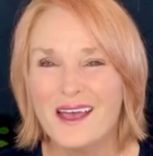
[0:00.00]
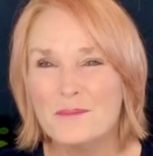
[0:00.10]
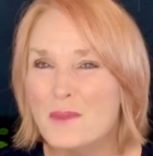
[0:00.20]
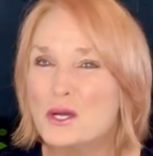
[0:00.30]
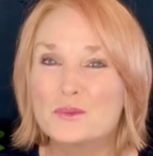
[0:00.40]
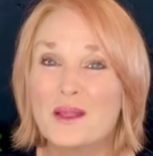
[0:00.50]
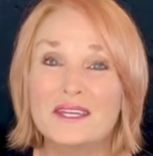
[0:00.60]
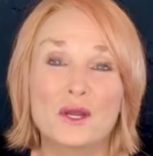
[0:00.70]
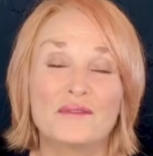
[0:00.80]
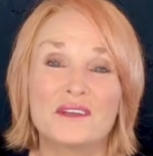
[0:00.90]
Most
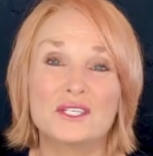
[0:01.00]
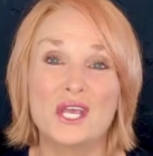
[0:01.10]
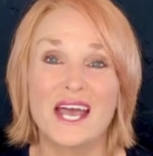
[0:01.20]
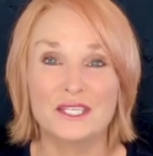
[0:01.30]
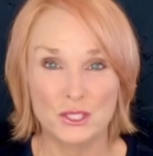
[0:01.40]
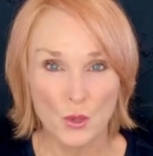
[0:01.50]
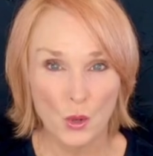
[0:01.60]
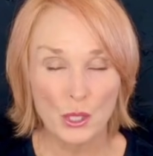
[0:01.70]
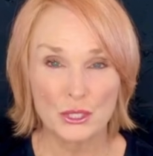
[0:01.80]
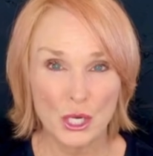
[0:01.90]
plantar
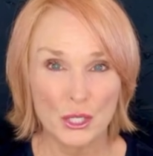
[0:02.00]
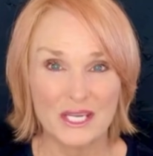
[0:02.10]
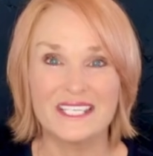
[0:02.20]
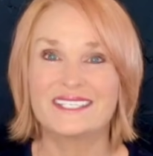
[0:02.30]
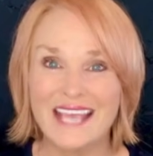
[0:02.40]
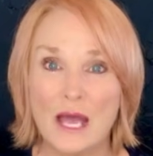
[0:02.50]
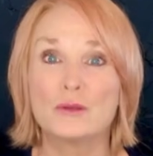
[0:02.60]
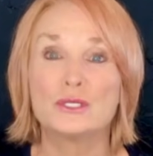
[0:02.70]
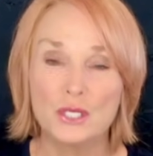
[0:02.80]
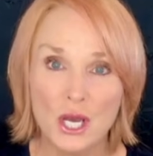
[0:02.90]
fasciitis journeys
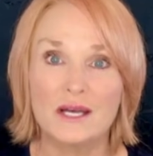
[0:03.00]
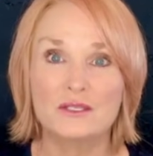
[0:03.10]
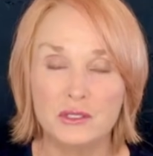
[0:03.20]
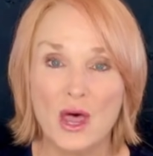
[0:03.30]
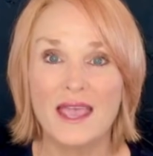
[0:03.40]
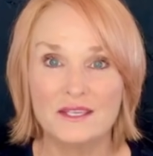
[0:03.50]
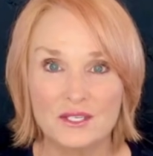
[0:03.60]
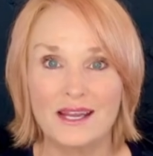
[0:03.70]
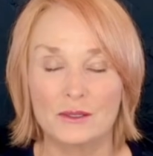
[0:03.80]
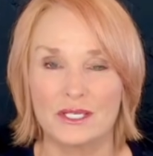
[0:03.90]
sound just like
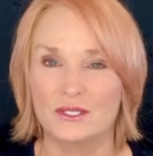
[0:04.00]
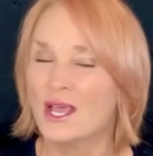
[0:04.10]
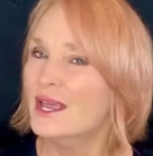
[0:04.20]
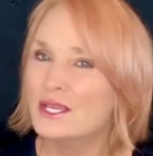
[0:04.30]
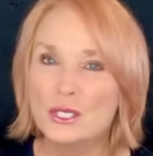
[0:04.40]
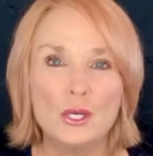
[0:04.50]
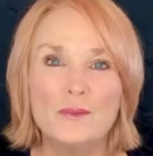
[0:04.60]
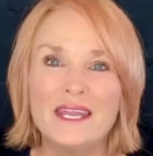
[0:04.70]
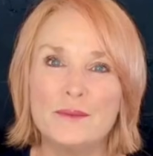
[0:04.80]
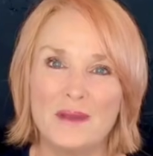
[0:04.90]
Sarah's. Too
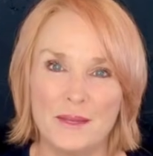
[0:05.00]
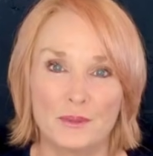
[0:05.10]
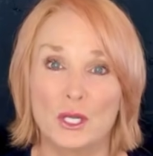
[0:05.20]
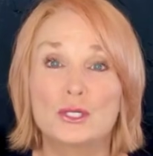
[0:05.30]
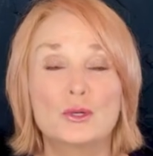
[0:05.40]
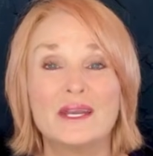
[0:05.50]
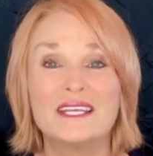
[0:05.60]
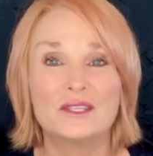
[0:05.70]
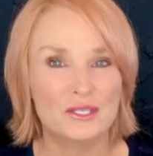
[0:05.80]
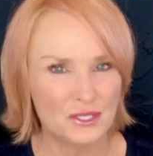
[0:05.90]
many people are
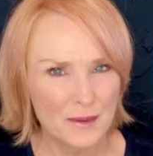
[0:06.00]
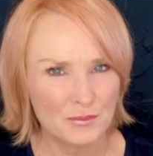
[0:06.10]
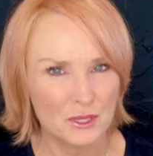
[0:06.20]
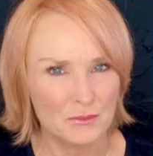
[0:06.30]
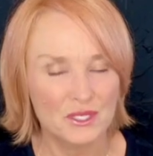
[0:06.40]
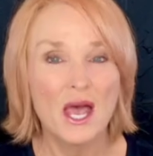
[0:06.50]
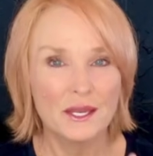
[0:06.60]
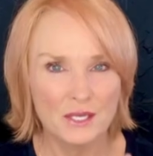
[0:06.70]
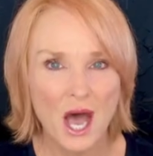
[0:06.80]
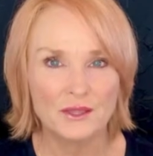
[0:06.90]
treating the symptoms,
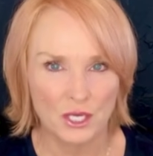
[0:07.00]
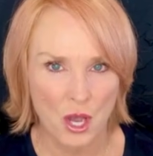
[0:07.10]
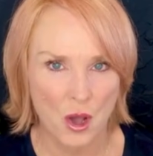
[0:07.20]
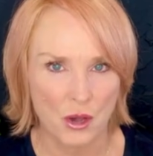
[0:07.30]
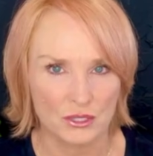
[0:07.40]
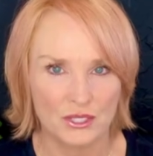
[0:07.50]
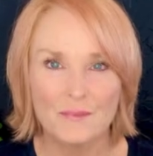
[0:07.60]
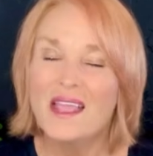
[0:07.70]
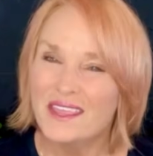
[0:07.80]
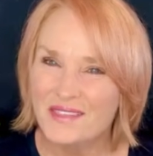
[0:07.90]
not the cause.
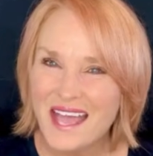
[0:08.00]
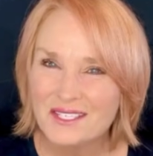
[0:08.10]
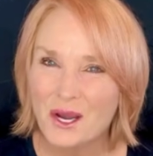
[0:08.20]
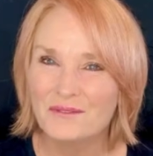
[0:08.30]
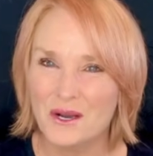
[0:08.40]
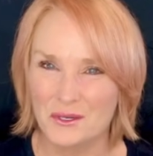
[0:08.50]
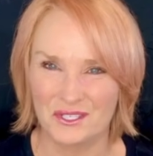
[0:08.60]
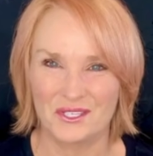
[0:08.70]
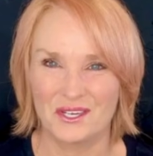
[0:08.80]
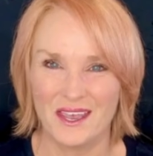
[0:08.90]
That's our focus
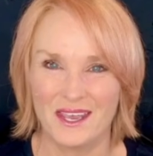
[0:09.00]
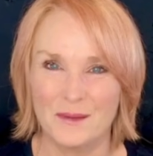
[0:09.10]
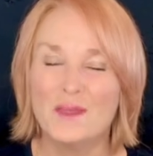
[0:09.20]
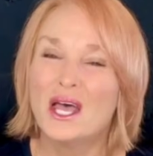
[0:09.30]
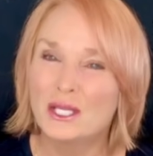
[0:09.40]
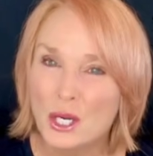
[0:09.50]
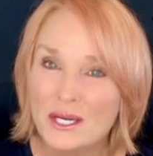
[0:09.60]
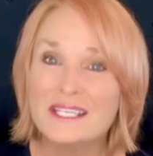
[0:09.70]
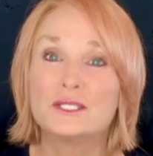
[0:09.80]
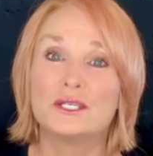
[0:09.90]
today:
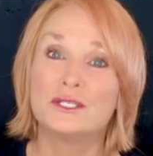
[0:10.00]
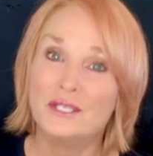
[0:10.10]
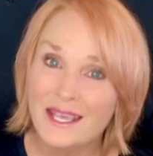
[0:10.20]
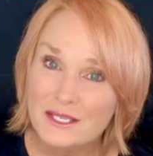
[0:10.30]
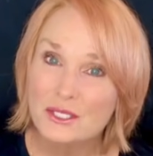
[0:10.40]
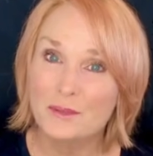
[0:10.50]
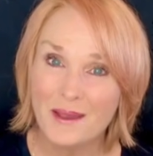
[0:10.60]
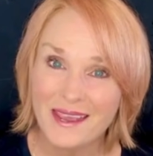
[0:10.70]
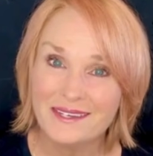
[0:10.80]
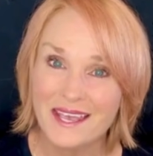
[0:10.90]
learning to ditch the
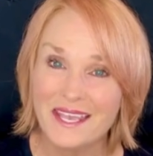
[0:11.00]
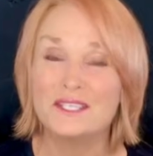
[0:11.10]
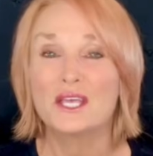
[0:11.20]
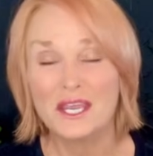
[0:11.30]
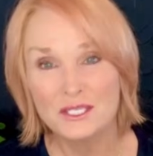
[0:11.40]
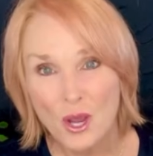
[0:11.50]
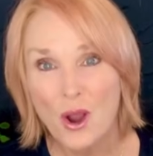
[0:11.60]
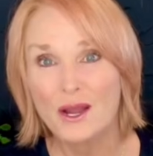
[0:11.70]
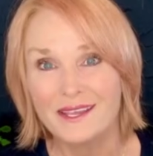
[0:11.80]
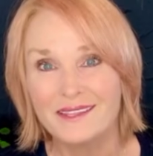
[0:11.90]
Band-Aids and
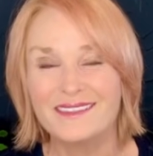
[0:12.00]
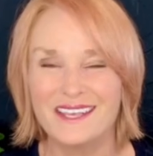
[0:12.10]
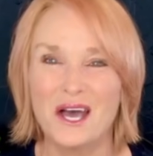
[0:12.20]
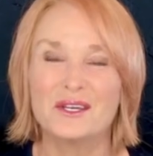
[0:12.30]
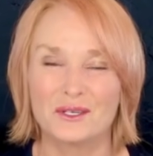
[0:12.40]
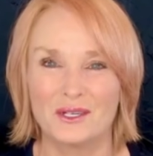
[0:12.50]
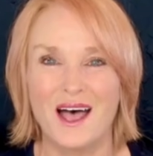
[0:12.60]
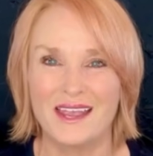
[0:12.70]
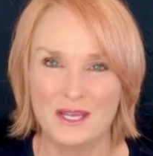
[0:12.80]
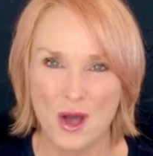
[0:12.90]
target the
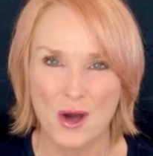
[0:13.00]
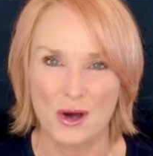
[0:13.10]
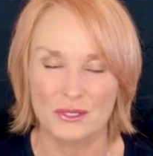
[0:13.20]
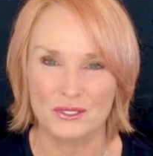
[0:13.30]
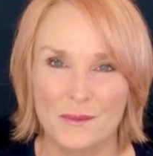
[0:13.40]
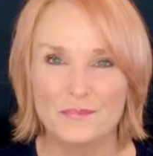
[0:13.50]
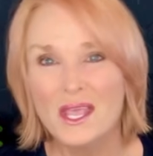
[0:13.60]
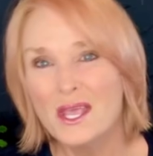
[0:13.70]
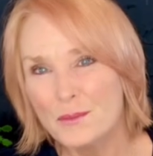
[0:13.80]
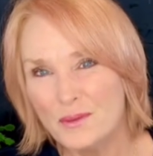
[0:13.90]
underlying cause.
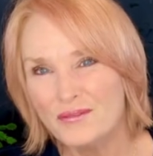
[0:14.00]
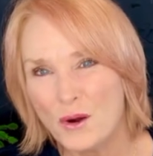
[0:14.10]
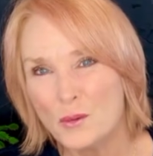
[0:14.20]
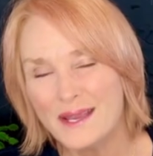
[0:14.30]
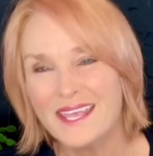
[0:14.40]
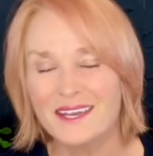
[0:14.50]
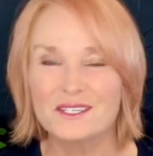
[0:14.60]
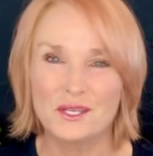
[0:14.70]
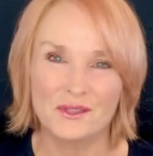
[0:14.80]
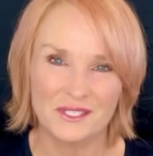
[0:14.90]
Before we get
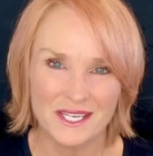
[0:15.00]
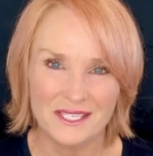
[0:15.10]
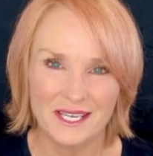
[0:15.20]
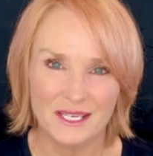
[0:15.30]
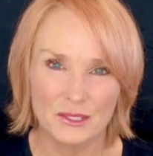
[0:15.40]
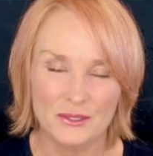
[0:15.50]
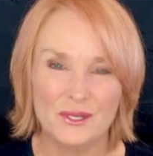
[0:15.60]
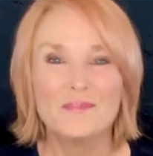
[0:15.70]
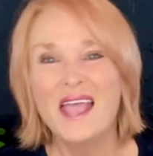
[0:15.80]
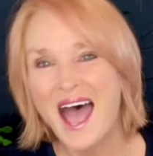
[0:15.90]
into the details,
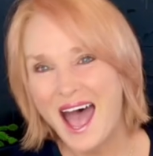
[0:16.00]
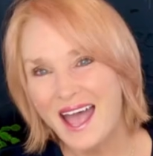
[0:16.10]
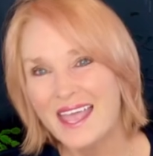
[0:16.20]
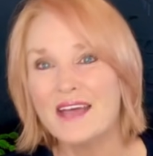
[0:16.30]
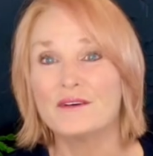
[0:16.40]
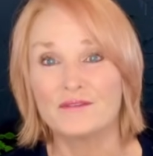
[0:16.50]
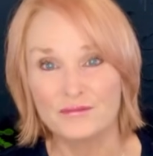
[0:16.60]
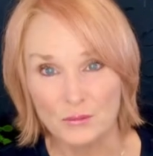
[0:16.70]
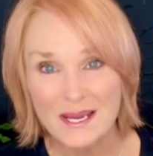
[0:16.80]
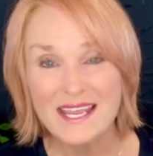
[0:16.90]
I have a
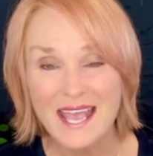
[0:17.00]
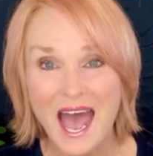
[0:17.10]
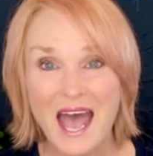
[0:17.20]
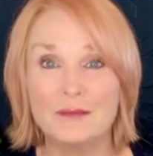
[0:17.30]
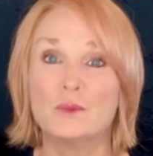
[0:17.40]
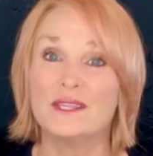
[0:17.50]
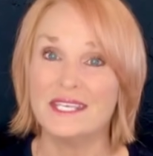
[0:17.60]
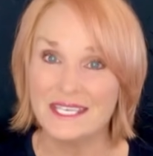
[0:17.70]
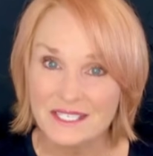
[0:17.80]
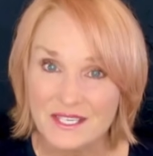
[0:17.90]
free guide with
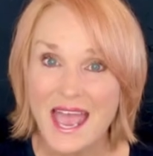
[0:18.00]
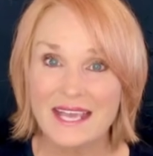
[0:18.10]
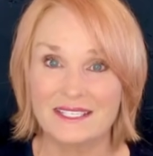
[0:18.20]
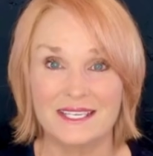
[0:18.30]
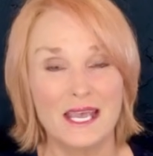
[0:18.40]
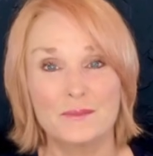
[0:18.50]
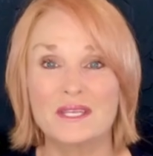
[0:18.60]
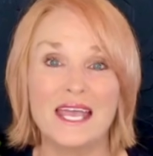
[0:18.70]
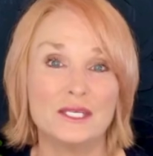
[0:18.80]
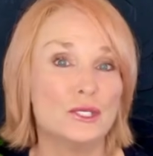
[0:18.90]
the exact steps
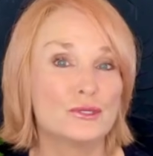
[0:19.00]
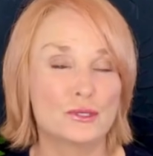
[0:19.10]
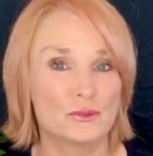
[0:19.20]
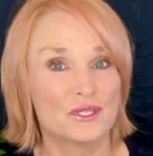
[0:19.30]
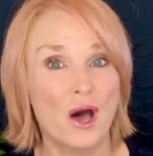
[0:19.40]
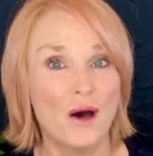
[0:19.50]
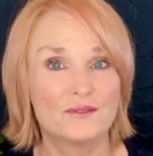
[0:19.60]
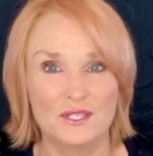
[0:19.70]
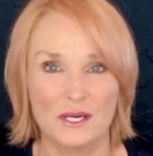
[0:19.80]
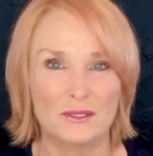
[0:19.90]
I used to resolve
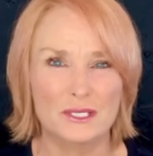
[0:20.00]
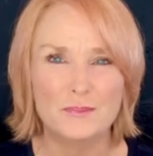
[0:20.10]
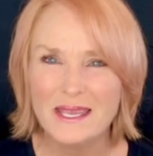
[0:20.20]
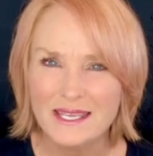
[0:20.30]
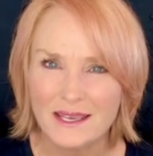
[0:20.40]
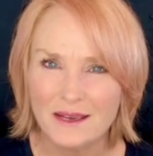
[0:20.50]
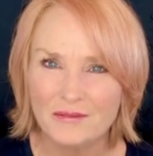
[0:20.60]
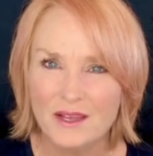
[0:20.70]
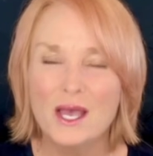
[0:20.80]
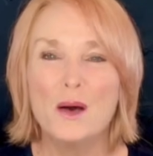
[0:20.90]
Sarah's PF.
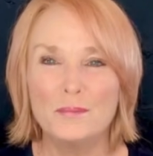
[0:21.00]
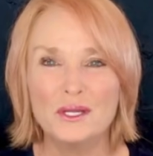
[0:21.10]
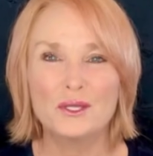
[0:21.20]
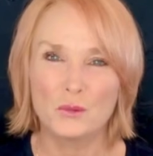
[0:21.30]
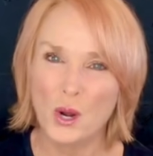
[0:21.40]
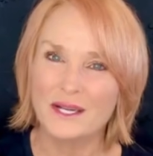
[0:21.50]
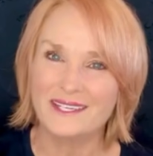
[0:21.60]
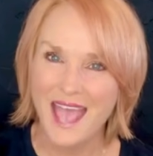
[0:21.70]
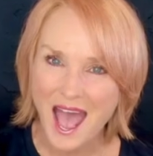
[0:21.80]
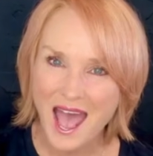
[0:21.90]
Put the word
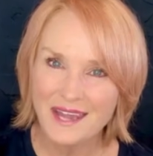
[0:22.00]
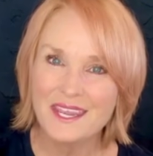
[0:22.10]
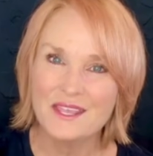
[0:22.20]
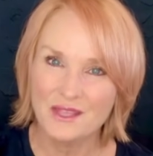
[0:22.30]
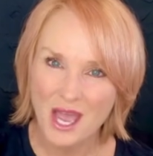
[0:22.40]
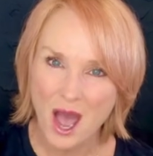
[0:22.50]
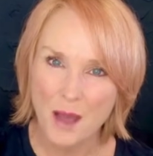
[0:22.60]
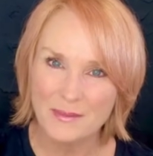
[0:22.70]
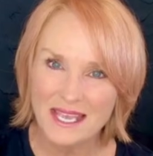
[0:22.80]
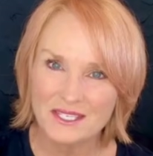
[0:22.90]
guide in the
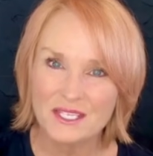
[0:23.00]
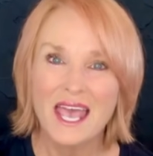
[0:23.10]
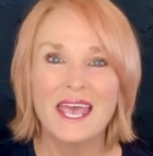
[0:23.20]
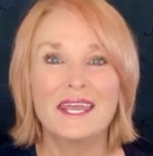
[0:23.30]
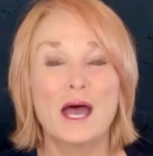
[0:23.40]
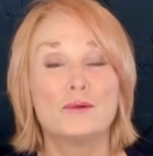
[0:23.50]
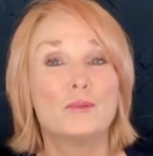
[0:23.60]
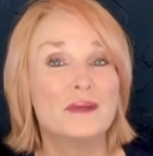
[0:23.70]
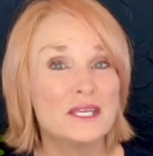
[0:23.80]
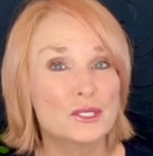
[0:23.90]
comments and I will
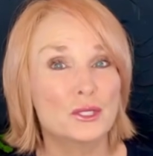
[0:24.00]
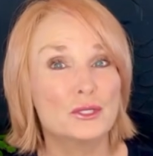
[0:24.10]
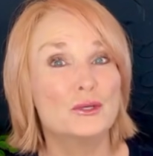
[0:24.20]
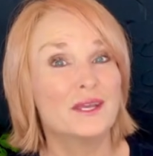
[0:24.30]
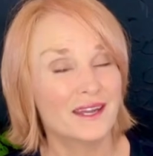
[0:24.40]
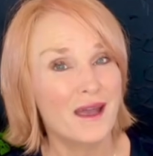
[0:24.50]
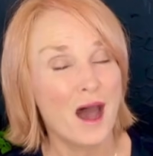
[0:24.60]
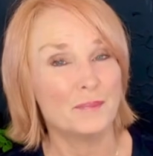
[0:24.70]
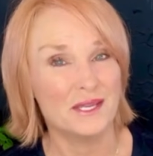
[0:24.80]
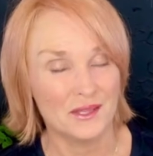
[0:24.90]
be sure you get a
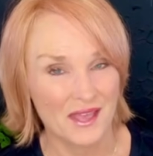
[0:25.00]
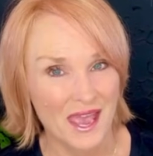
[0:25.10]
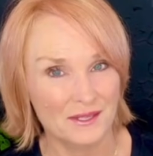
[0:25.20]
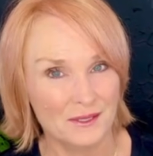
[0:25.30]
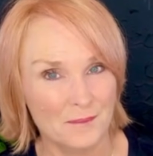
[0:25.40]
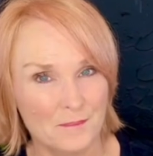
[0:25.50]
copy of that.